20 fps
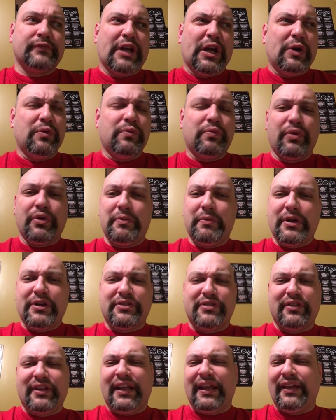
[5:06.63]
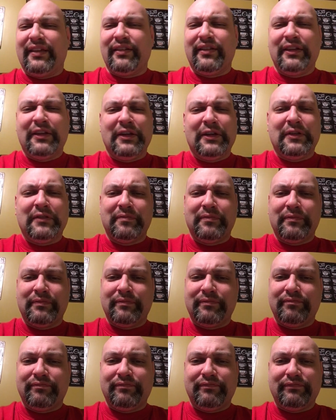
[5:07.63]
oh, pretty much like
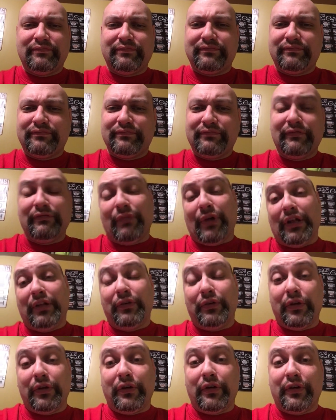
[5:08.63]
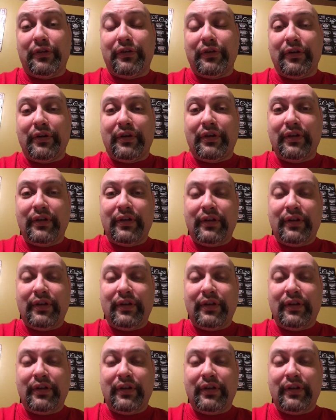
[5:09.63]
while well, Hook took